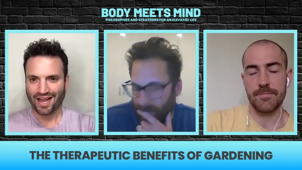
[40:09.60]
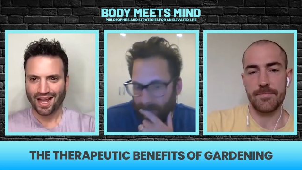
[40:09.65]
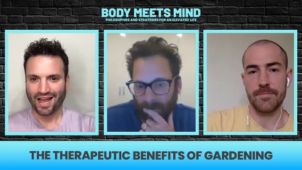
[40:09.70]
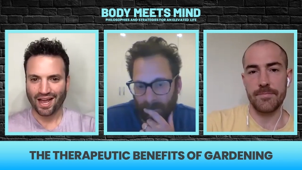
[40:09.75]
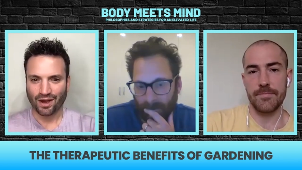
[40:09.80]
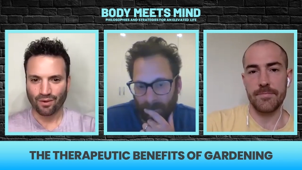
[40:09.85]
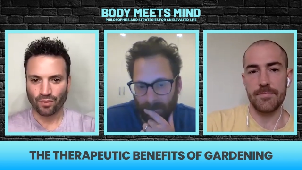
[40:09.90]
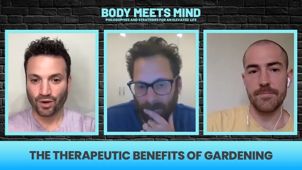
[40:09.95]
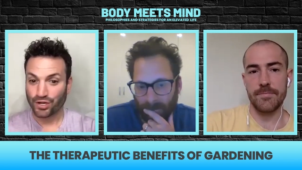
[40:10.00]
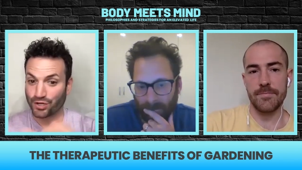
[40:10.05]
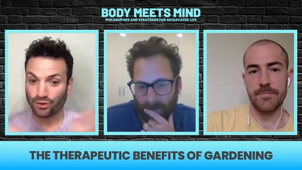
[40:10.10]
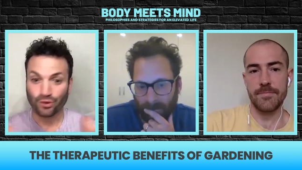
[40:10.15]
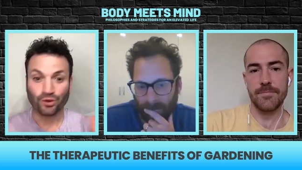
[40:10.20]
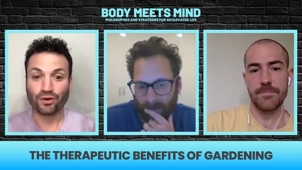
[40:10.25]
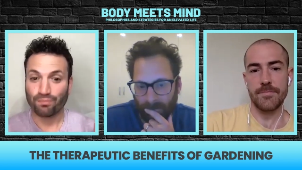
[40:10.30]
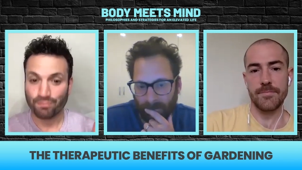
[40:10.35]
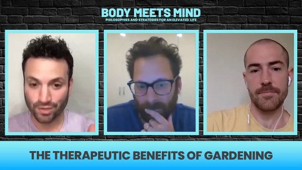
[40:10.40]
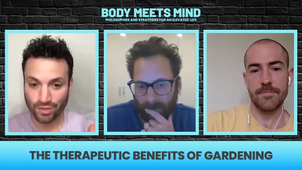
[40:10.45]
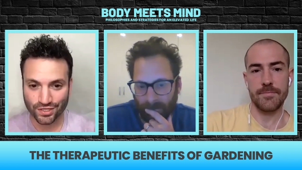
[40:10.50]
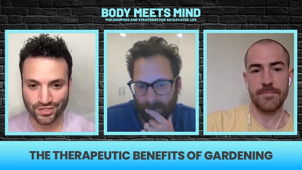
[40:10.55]
Speaker 1: how what your
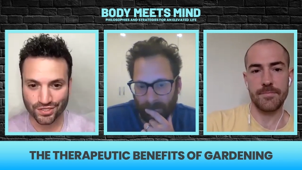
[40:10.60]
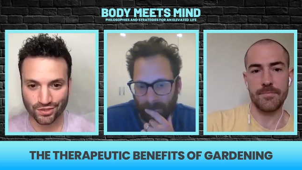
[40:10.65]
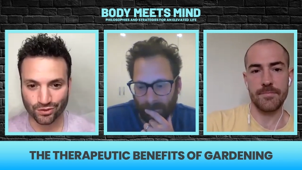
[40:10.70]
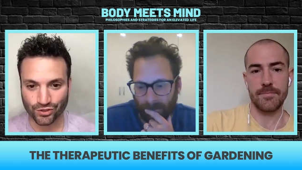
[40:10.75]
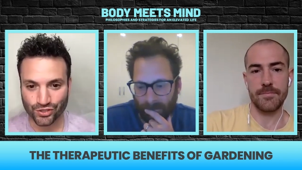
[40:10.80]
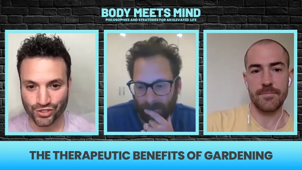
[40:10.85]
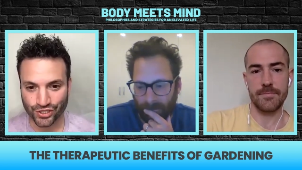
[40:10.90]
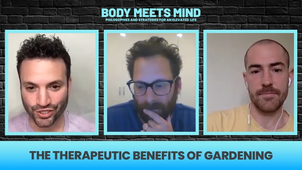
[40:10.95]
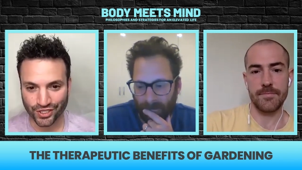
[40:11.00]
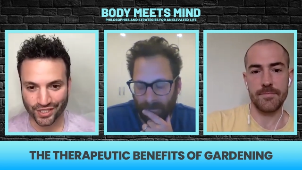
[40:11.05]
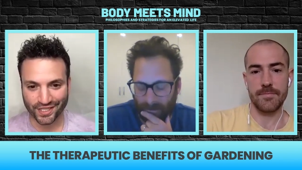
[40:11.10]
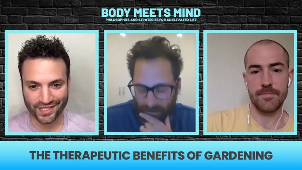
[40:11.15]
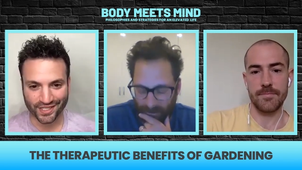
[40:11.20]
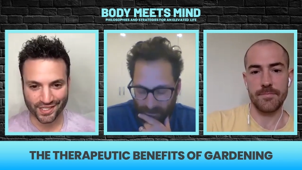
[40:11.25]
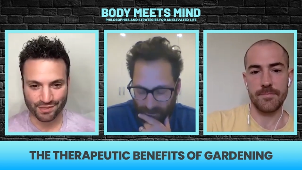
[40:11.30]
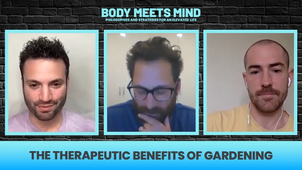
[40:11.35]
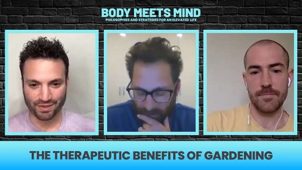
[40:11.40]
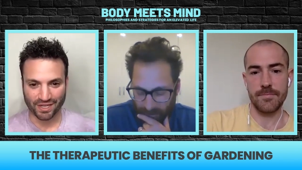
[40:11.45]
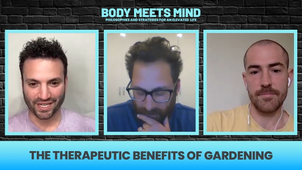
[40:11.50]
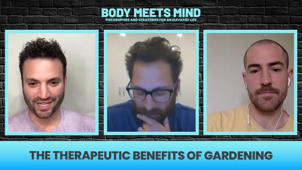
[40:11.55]
personal journey has
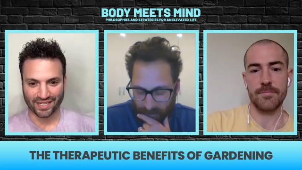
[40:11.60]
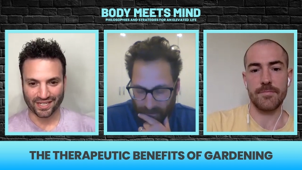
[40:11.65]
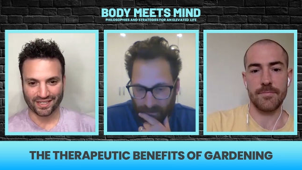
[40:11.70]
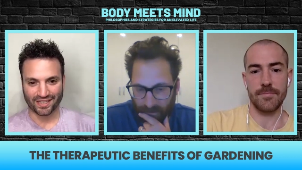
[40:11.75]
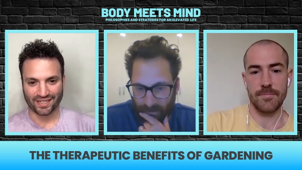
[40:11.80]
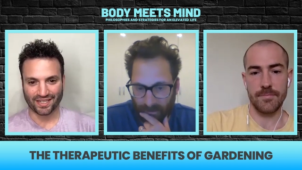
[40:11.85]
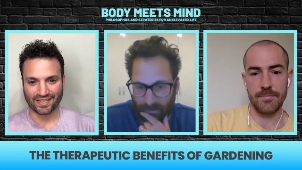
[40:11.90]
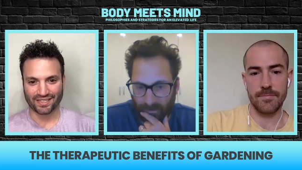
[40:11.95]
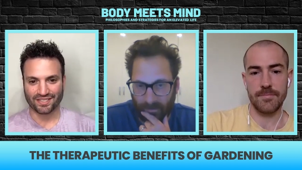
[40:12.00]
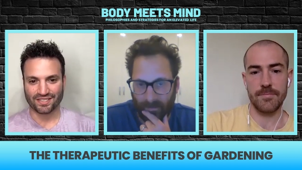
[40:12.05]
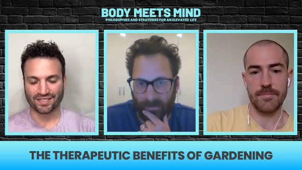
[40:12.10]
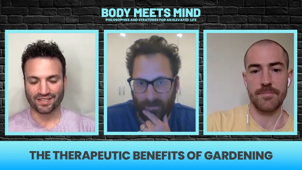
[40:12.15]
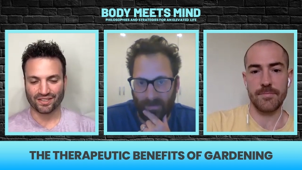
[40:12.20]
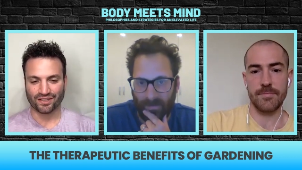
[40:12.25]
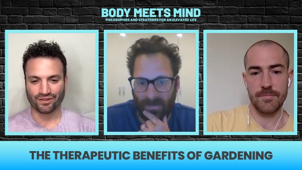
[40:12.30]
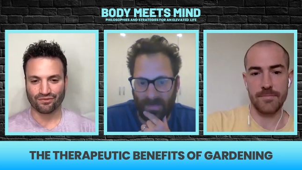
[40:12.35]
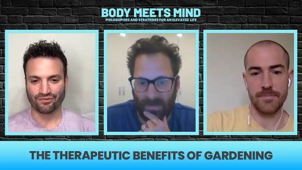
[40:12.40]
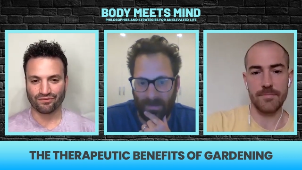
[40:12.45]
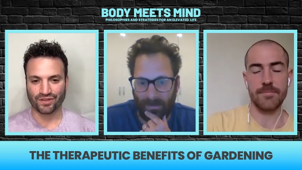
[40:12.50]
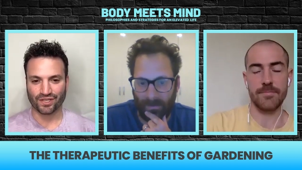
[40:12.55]
been into
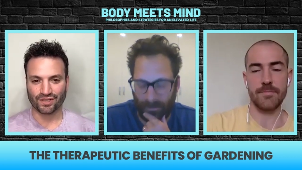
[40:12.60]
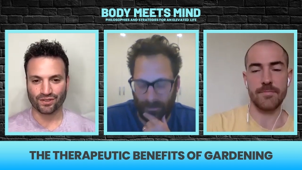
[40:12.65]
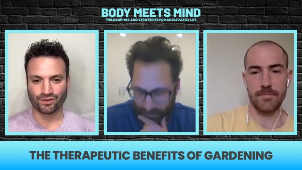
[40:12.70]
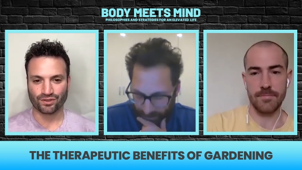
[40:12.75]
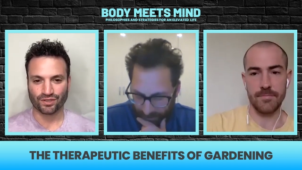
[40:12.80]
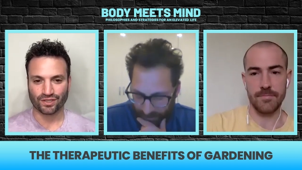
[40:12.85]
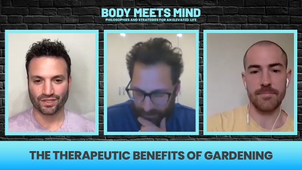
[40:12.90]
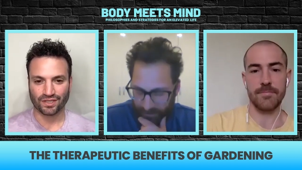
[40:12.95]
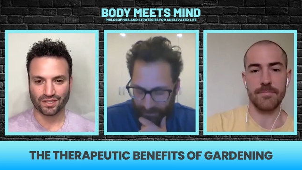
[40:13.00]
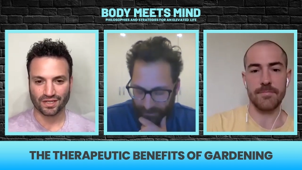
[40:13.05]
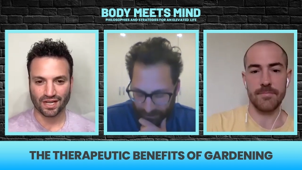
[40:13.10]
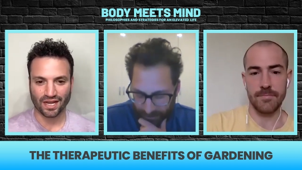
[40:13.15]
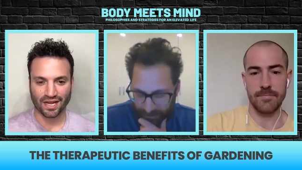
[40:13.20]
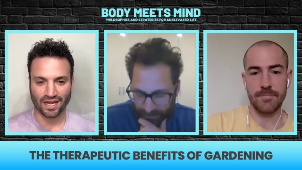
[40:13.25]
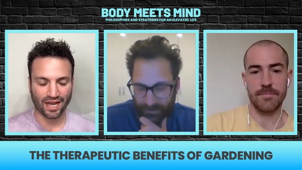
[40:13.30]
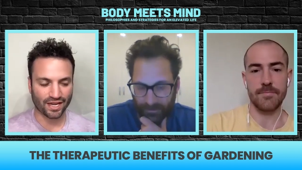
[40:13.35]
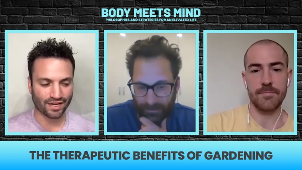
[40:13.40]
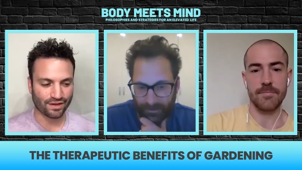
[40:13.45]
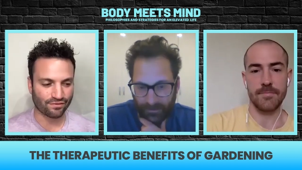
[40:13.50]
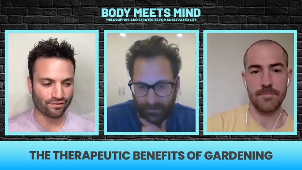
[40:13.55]
the field and uh, how
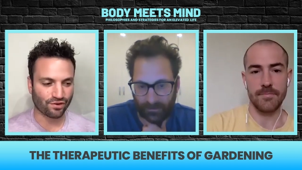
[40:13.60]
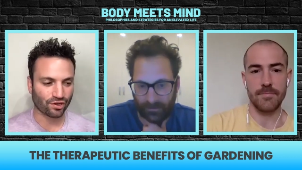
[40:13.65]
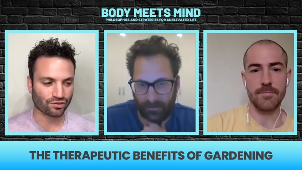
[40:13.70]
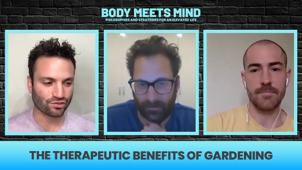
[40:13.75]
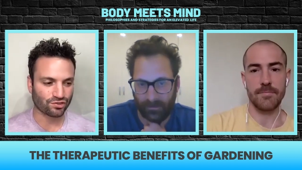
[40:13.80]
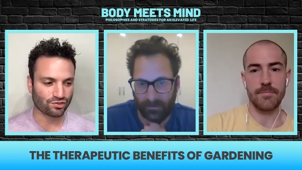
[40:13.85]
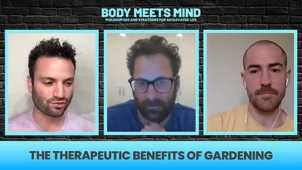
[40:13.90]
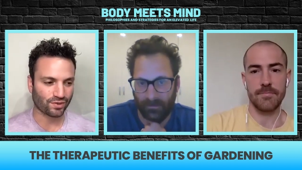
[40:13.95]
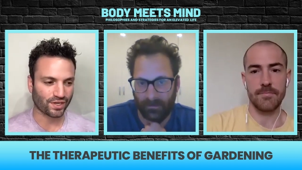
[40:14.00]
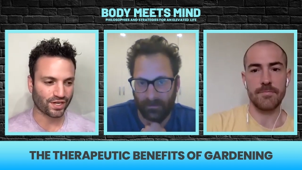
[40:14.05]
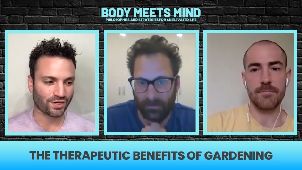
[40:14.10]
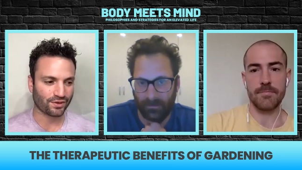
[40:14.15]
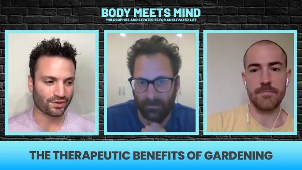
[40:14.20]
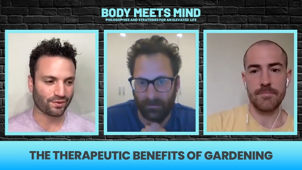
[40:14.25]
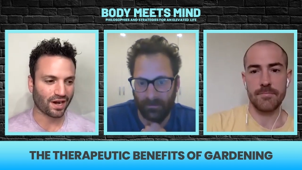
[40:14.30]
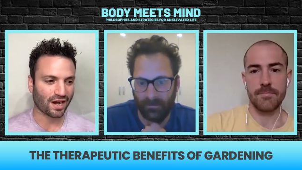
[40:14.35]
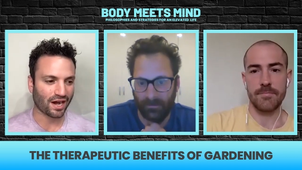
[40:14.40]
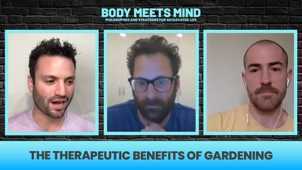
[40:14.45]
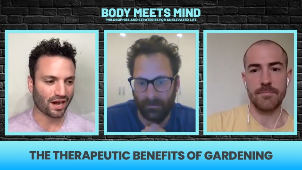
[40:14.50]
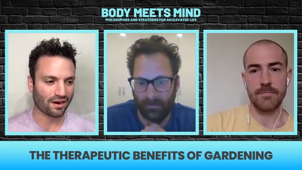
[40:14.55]
you've gotten to where you
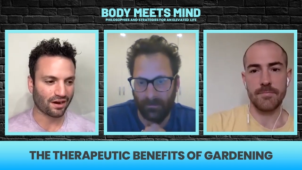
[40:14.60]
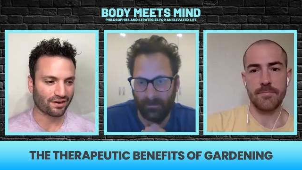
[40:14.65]
are.